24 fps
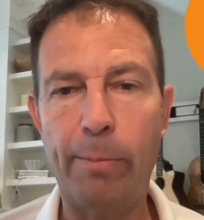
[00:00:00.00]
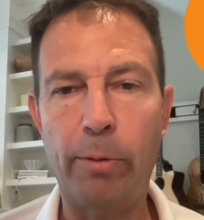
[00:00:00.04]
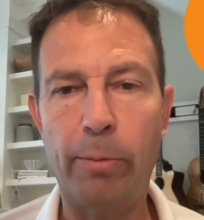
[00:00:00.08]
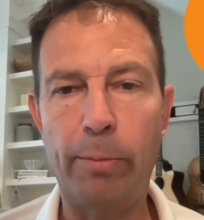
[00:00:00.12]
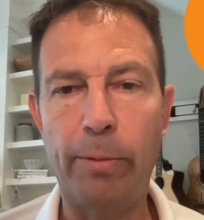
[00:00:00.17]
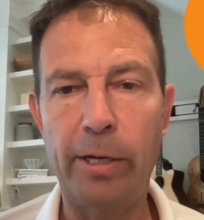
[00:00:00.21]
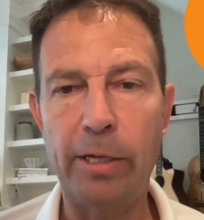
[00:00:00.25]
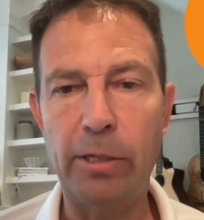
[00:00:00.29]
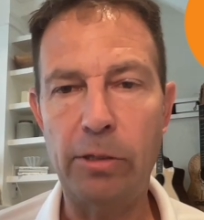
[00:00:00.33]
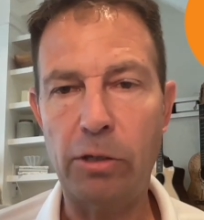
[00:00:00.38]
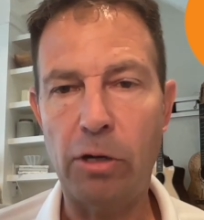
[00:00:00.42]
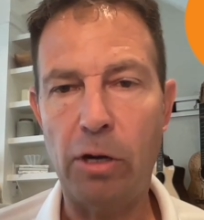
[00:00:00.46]

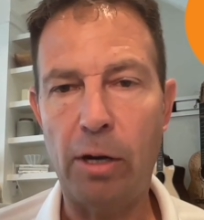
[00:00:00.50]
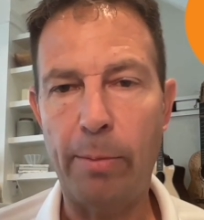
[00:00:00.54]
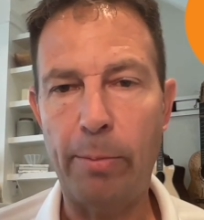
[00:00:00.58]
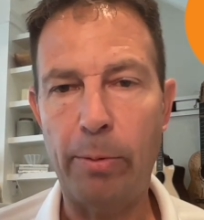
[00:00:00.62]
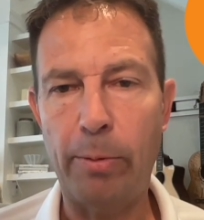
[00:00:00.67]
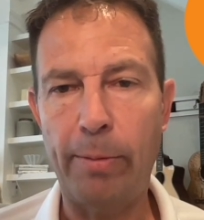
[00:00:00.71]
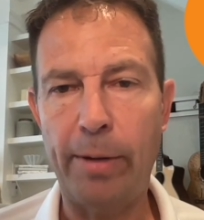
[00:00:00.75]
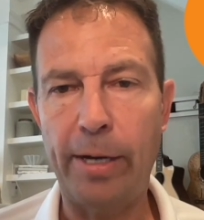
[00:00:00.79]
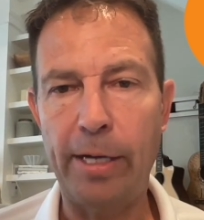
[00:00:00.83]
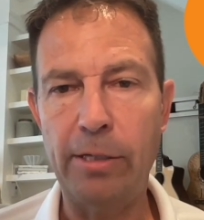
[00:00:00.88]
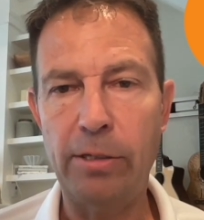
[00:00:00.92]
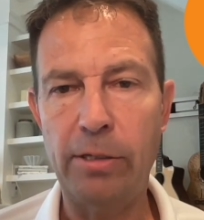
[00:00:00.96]
is
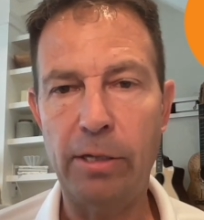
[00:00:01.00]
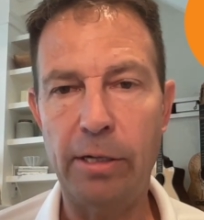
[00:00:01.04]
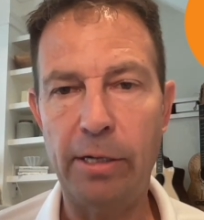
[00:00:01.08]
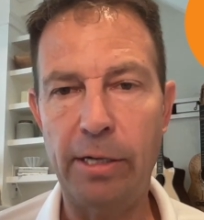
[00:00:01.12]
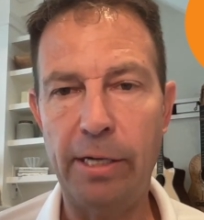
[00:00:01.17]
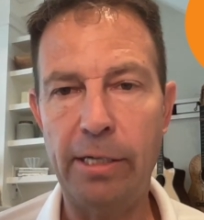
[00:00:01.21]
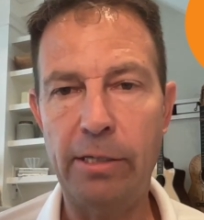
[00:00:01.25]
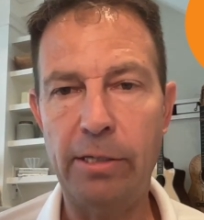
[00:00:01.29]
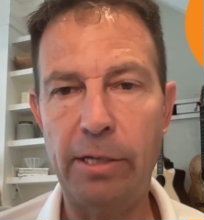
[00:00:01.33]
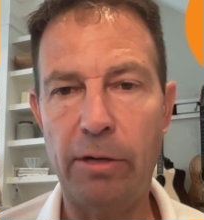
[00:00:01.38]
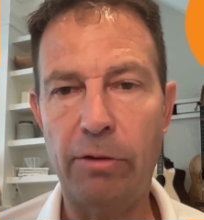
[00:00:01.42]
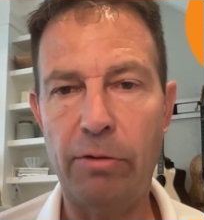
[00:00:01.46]
compromised in
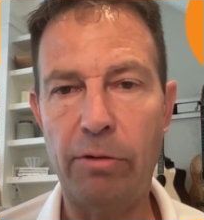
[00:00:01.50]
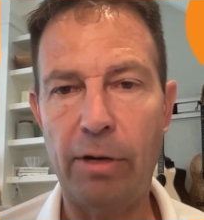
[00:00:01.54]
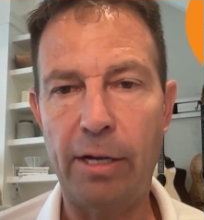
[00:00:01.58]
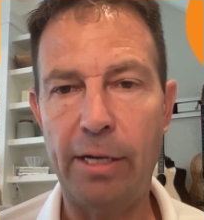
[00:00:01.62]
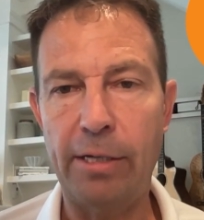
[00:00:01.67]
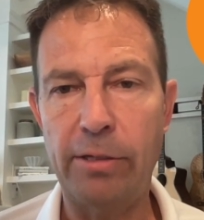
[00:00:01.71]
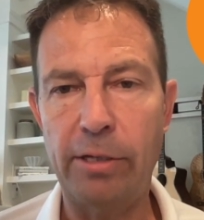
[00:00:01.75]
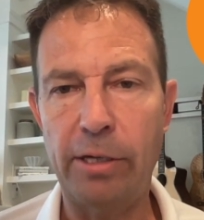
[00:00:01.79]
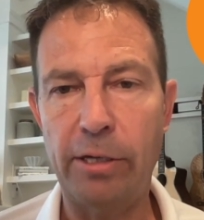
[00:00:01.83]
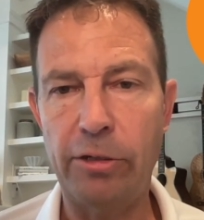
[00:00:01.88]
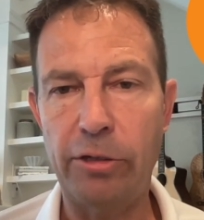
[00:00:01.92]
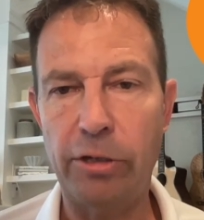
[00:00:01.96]

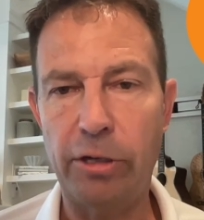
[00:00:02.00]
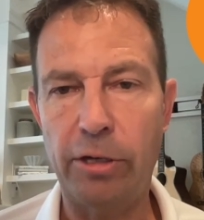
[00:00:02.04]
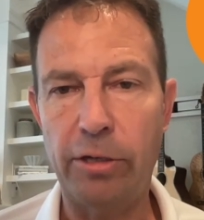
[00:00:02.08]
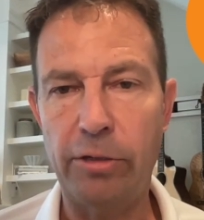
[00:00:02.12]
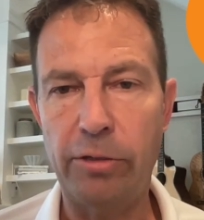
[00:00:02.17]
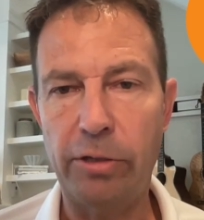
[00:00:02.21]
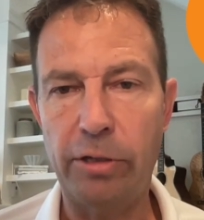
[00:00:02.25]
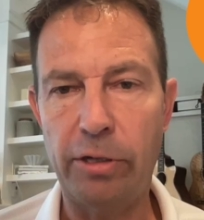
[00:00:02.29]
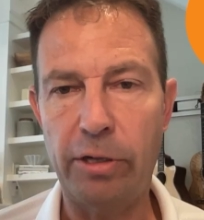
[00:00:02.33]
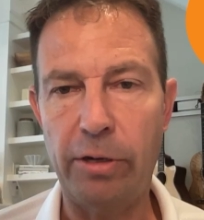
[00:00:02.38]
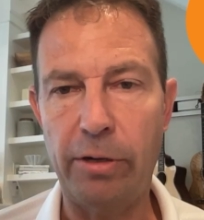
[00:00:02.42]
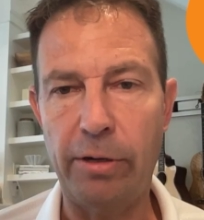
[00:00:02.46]
decentralization and
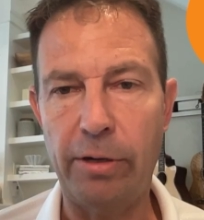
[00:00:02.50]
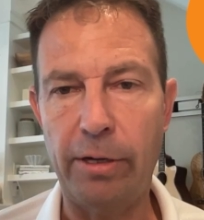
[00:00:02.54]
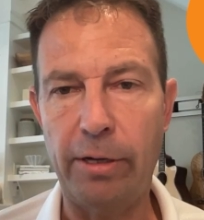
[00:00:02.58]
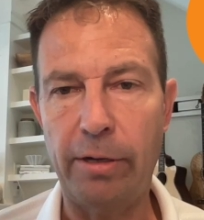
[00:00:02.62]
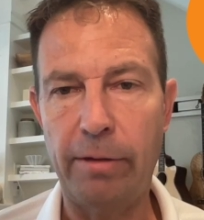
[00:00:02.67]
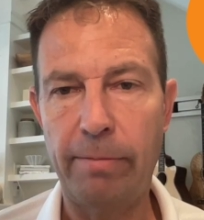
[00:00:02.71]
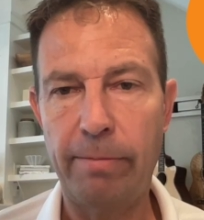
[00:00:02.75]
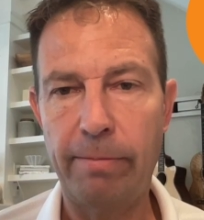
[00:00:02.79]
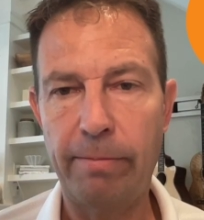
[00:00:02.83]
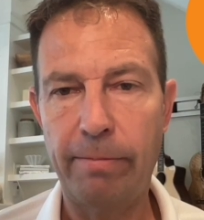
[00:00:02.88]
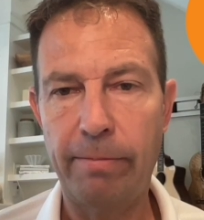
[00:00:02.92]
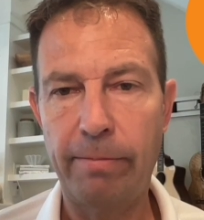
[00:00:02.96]
security.
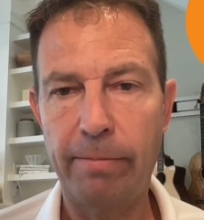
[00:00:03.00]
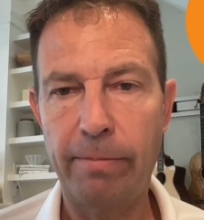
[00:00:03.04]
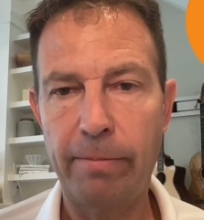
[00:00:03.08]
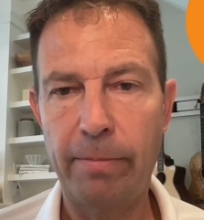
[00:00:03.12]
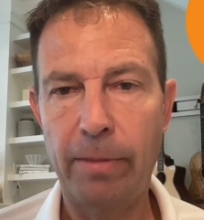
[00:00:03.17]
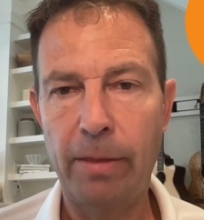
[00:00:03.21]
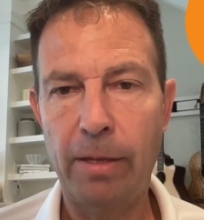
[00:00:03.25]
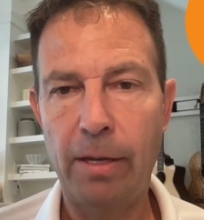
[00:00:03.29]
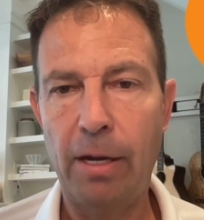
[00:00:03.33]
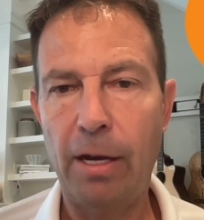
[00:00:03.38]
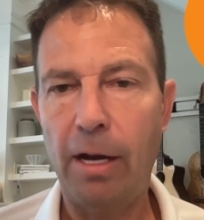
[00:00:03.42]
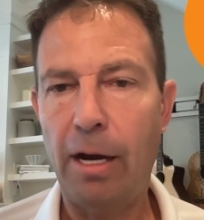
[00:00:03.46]

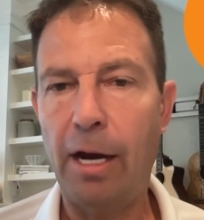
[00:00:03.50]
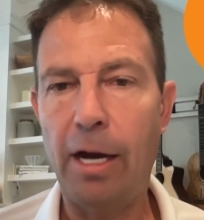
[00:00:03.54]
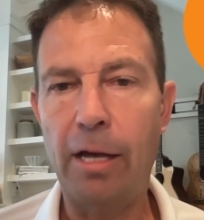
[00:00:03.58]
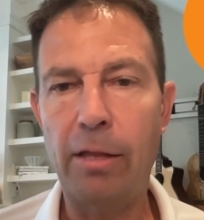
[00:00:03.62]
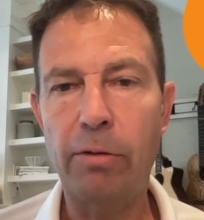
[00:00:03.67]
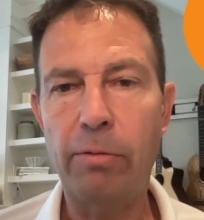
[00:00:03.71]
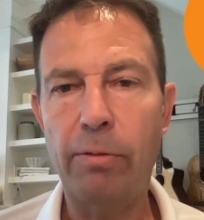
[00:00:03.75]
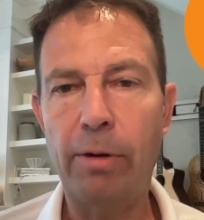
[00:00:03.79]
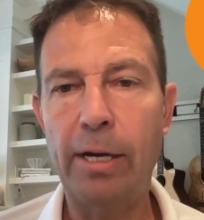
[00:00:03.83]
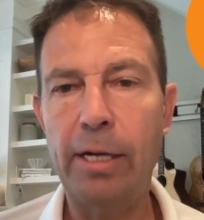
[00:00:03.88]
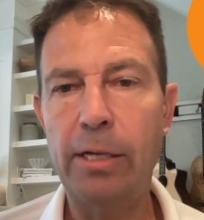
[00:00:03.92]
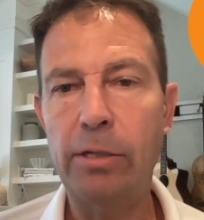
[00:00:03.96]

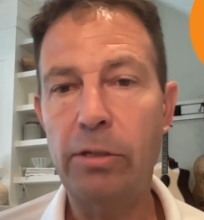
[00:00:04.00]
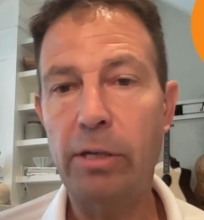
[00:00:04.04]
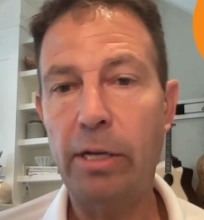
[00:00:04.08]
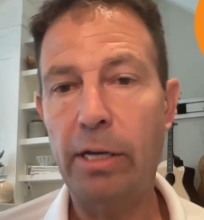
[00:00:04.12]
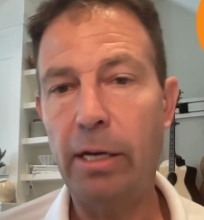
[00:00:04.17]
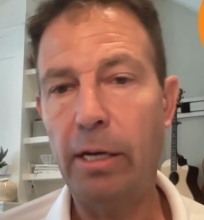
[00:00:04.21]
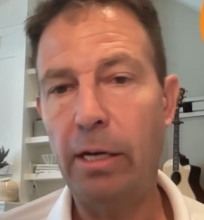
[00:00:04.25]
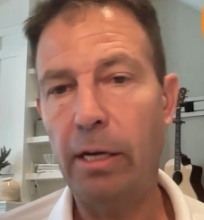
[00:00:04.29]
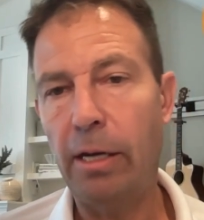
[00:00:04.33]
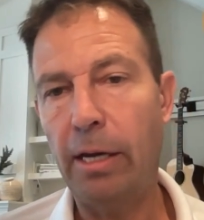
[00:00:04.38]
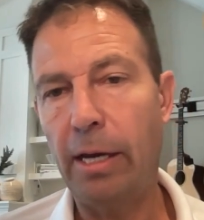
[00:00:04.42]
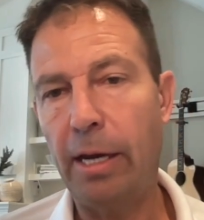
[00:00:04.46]
Otherwise,
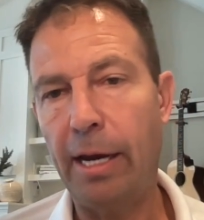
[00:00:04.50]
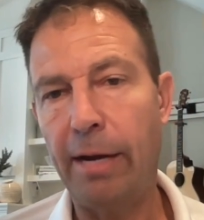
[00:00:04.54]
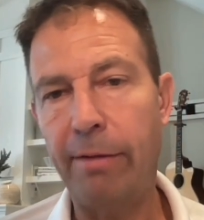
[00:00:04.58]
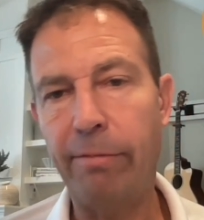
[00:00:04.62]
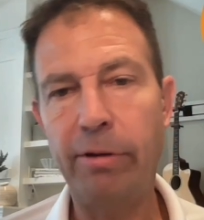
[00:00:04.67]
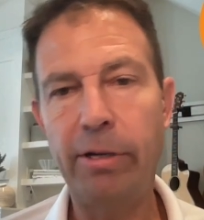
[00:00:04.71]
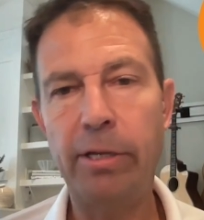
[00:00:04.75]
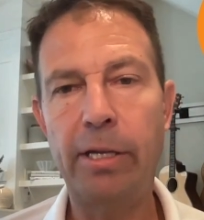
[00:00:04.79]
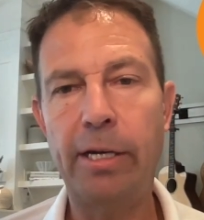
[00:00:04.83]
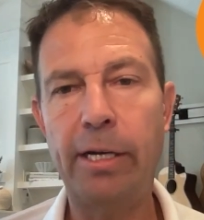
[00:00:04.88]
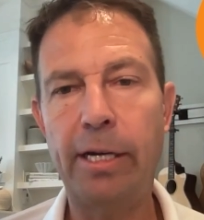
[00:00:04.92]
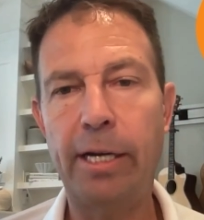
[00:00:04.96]

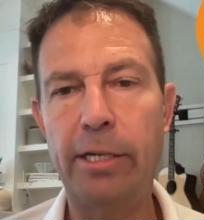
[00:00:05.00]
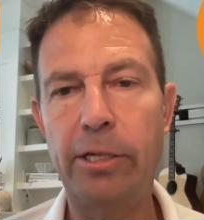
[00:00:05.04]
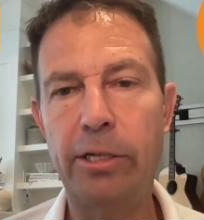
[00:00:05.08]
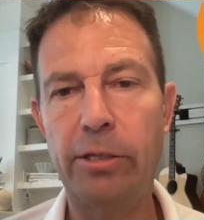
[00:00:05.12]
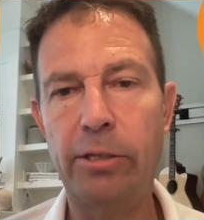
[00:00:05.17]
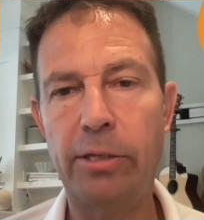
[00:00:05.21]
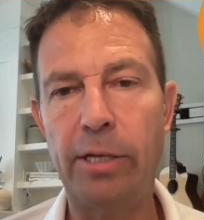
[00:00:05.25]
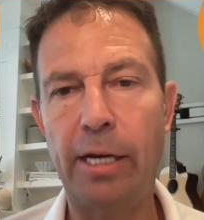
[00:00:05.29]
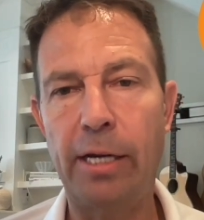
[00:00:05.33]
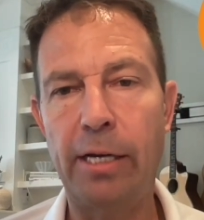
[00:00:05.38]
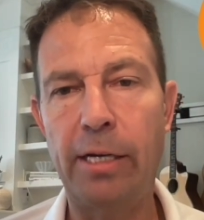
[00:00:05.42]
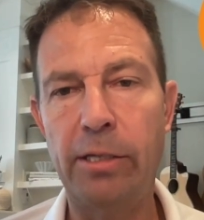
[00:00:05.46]
everything I just
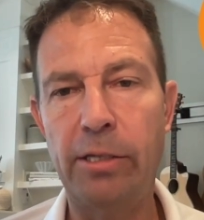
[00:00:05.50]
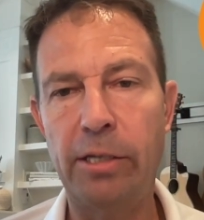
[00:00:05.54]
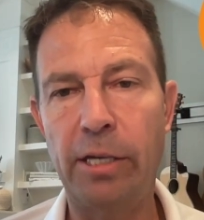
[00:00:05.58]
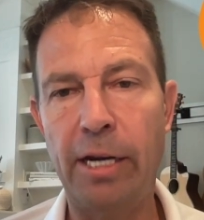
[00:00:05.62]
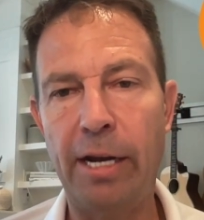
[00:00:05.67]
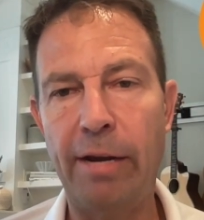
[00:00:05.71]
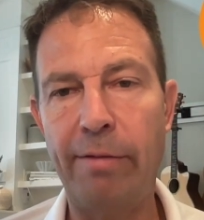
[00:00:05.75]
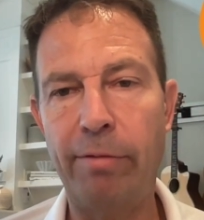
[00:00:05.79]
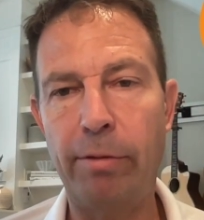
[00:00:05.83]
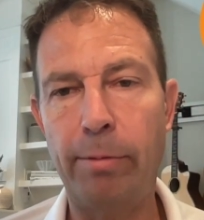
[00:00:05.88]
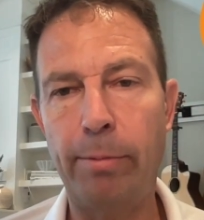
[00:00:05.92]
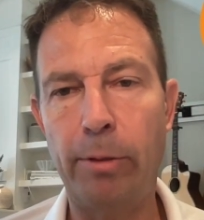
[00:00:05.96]
said is
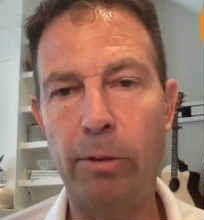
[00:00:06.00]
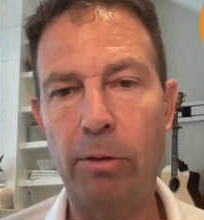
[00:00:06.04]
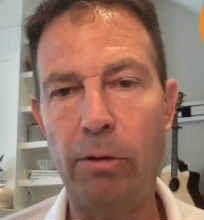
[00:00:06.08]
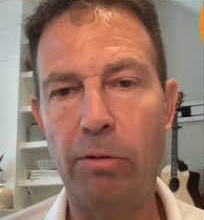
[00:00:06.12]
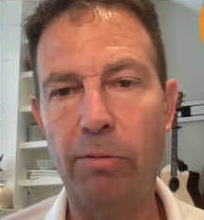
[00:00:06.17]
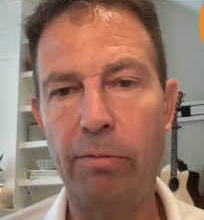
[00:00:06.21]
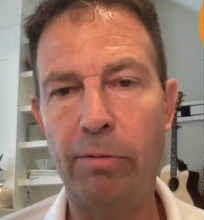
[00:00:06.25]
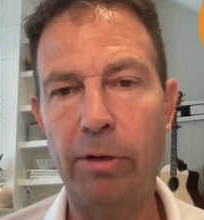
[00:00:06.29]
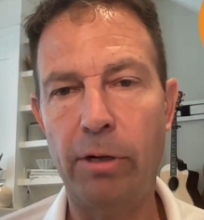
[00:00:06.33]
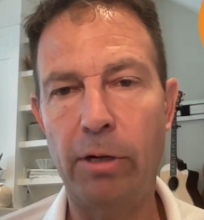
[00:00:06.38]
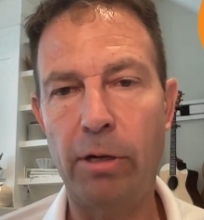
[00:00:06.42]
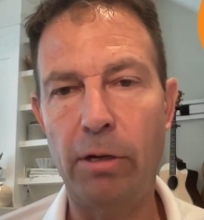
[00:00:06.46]
inevitable
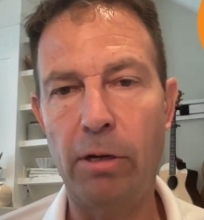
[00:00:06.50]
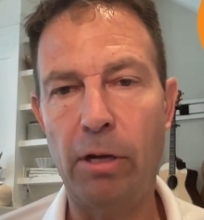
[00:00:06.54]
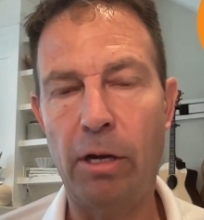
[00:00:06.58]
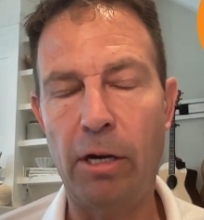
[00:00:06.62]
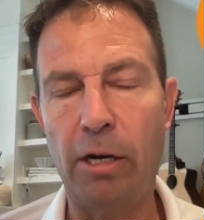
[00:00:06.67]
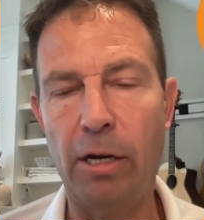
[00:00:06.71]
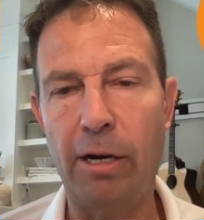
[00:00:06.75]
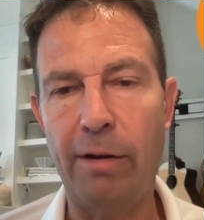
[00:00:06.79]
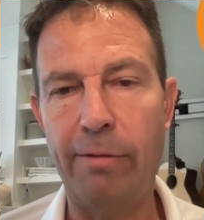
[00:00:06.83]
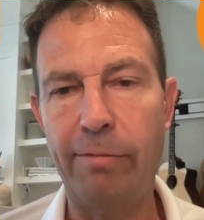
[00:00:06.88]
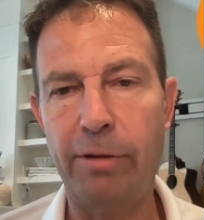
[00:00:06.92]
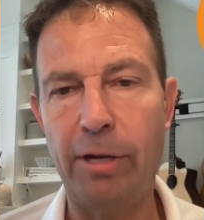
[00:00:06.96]
over a long
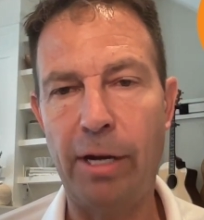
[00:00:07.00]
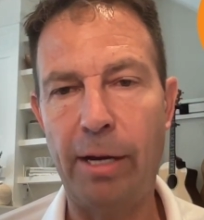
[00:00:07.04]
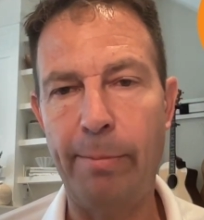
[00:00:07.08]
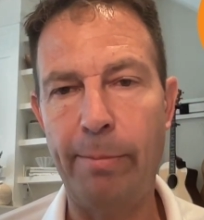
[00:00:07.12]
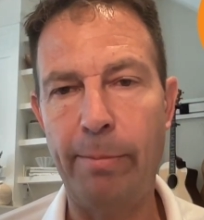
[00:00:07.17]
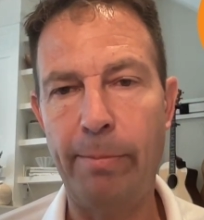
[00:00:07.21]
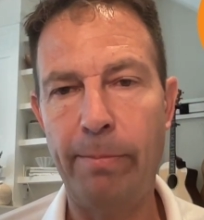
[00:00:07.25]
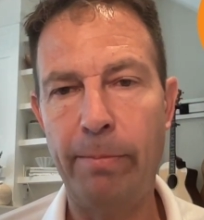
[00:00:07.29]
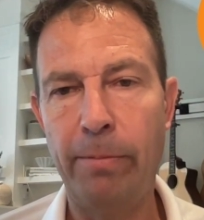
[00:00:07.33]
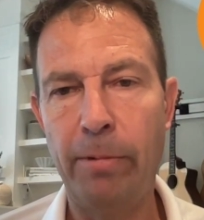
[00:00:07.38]
enough time